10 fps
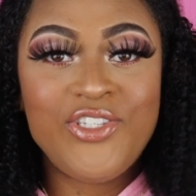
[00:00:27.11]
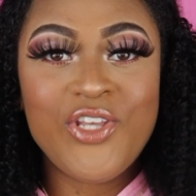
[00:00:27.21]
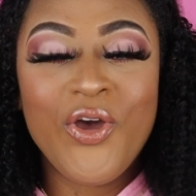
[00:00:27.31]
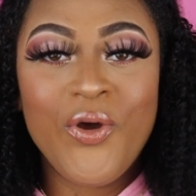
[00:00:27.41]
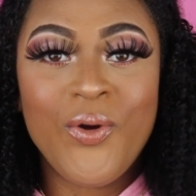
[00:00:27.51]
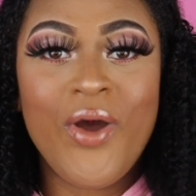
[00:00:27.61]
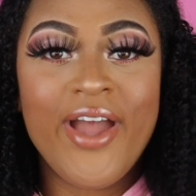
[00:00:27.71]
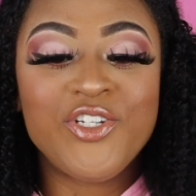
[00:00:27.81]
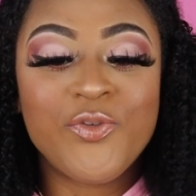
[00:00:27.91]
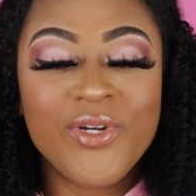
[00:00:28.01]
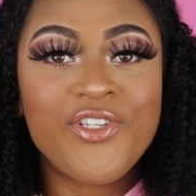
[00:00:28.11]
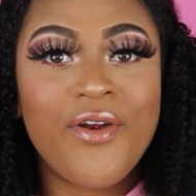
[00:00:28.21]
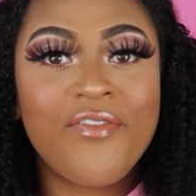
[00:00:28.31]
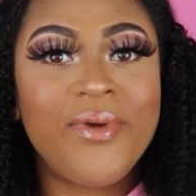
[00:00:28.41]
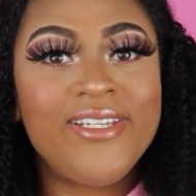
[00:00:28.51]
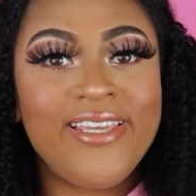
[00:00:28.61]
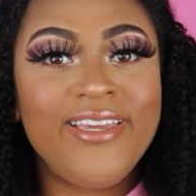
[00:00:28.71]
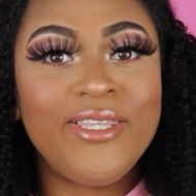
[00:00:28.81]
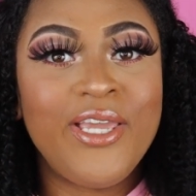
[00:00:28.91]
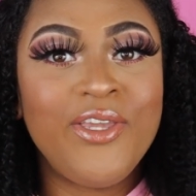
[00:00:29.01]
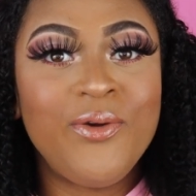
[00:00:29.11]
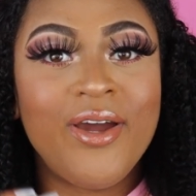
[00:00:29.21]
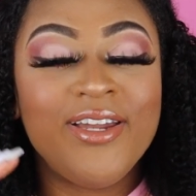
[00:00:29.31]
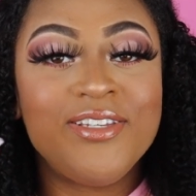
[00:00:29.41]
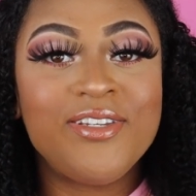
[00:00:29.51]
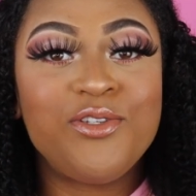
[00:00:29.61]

So I just want to start off by saying thank you guys